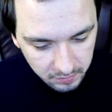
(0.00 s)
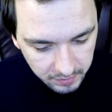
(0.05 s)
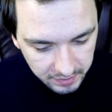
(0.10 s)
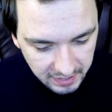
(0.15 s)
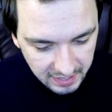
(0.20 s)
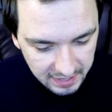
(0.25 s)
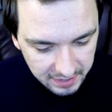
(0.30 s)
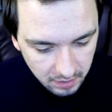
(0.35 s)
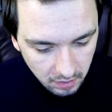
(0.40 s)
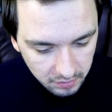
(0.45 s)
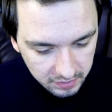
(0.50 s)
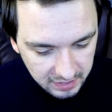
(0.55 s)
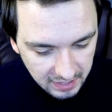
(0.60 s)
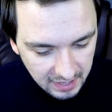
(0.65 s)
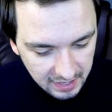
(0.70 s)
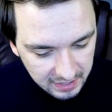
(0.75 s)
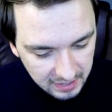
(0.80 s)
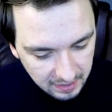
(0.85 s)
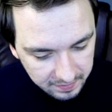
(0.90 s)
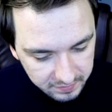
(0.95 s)
you want to hit
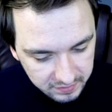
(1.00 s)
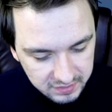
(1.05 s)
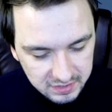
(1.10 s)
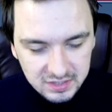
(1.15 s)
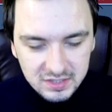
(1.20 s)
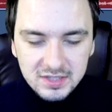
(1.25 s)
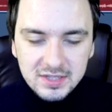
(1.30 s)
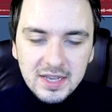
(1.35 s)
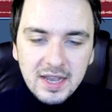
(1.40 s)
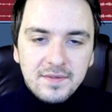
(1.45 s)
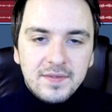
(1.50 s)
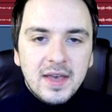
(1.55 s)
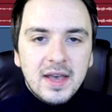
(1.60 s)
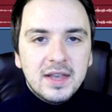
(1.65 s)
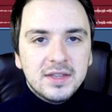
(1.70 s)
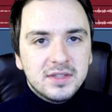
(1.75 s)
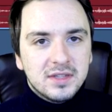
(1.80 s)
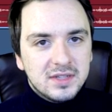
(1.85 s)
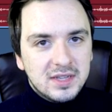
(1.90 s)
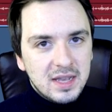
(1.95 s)
okay, and obviously save
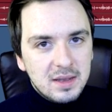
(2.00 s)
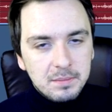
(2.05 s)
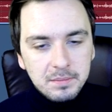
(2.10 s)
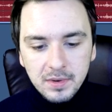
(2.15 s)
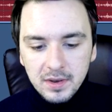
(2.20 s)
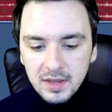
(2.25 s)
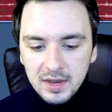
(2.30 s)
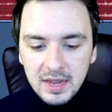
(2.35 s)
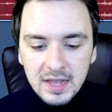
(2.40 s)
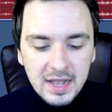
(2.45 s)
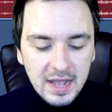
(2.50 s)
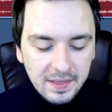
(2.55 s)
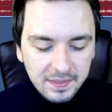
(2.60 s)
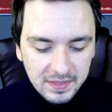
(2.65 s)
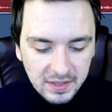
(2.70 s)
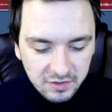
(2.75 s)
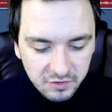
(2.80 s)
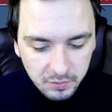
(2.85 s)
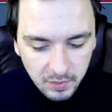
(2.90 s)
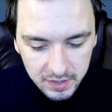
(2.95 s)
that as a template,
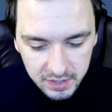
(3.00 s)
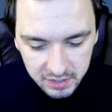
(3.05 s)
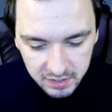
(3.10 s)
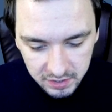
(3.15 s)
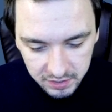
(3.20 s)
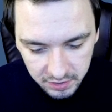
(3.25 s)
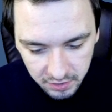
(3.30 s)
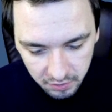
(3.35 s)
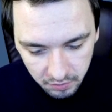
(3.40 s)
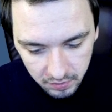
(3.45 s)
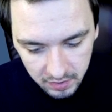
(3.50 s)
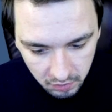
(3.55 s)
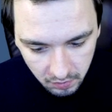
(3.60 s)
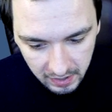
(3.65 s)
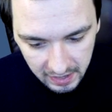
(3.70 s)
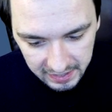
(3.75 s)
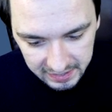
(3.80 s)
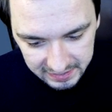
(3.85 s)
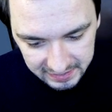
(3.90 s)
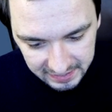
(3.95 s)
and that's what you can do. Go
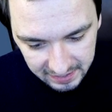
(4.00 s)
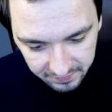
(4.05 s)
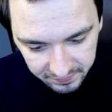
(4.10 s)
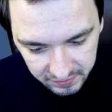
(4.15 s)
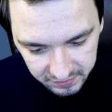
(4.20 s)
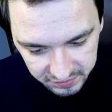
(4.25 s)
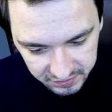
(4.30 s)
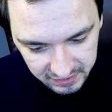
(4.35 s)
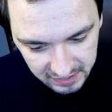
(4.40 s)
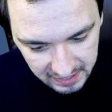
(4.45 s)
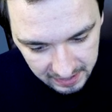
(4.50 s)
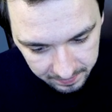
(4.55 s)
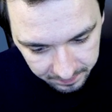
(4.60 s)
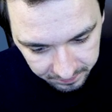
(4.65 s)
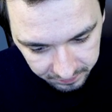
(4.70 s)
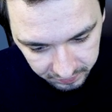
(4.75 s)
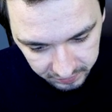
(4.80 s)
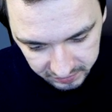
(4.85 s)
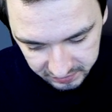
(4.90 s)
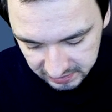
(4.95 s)
ahead and give this a name.
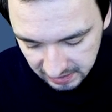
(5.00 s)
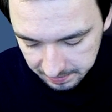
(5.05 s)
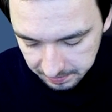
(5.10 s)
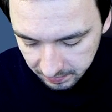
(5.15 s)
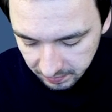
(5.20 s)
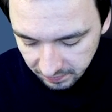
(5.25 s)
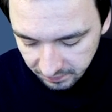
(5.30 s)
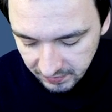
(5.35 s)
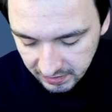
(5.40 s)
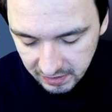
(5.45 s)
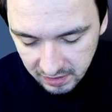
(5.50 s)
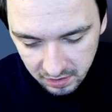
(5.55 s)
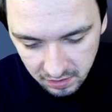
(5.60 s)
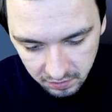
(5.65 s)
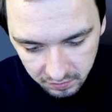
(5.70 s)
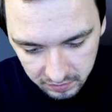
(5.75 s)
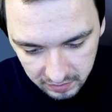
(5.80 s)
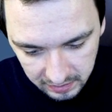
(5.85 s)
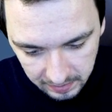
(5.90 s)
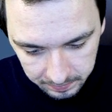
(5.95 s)
For example, the
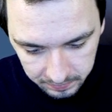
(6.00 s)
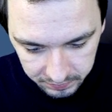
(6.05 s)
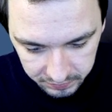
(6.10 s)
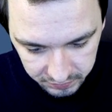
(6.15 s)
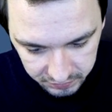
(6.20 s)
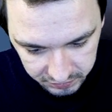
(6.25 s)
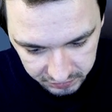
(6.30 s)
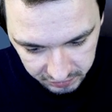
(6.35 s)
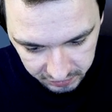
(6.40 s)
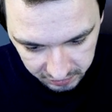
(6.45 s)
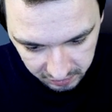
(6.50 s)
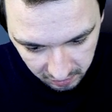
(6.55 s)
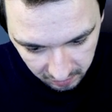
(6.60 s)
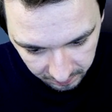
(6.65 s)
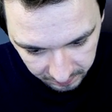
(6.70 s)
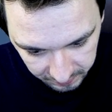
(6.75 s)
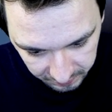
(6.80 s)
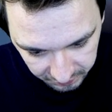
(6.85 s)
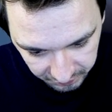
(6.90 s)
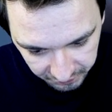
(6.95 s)
video, I'm just going to
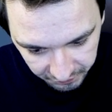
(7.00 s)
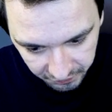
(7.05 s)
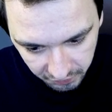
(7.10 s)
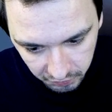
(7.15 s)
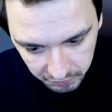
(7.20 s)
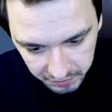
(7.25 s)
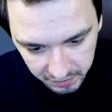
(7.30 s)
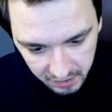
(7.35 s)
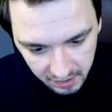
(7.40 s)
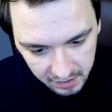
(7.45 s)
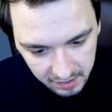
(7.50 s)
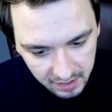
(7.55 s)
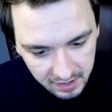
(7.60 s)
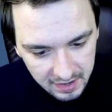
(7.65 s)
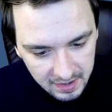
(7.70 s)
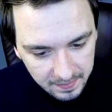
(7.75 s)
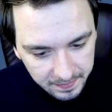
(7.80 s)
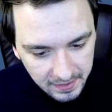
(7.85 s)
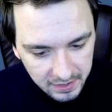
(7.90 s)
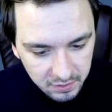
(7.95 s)
call this Fortnite.
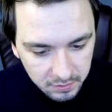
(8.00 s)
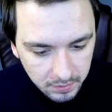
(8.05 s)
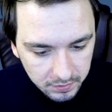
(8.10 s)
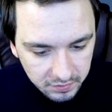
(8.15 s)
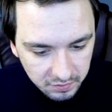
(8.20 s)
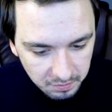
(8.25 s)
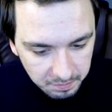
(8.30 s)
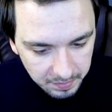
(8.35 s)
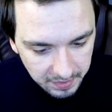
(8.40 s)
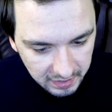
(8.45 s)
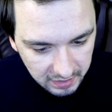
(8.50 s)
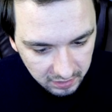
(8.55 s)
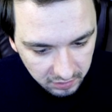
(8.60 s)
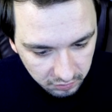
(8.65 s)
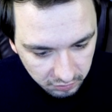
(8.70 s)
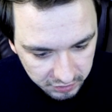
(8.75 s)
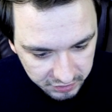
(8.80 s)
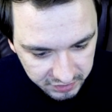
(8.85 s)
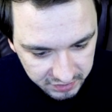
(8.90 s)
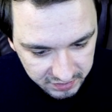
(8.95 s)
Then you want to pick
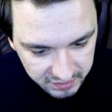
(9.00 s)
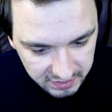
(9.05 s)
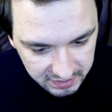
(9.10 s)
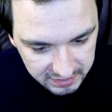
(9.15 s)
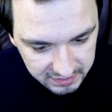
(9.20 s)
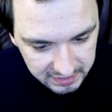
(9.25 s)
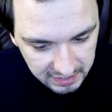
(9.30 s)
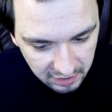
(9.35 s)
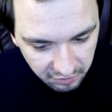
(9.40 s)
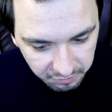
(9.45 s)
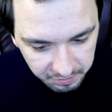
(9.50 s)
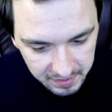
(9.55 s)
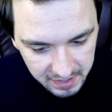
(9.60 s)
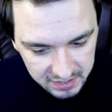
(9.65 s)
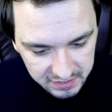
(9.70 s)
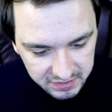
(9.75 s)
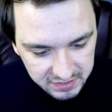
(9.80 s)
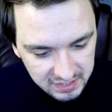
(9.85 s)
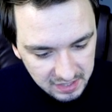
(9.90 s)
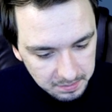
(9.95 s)
your sixty F P
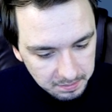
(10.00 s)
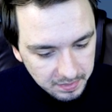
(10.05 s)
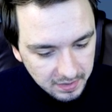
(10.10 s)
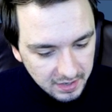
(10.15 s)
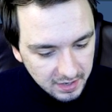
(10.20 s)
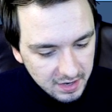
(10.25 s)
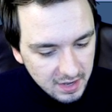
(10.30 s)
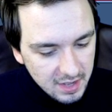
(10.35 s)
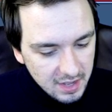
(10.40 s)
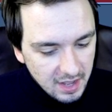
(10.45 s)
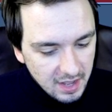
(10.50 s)
S template,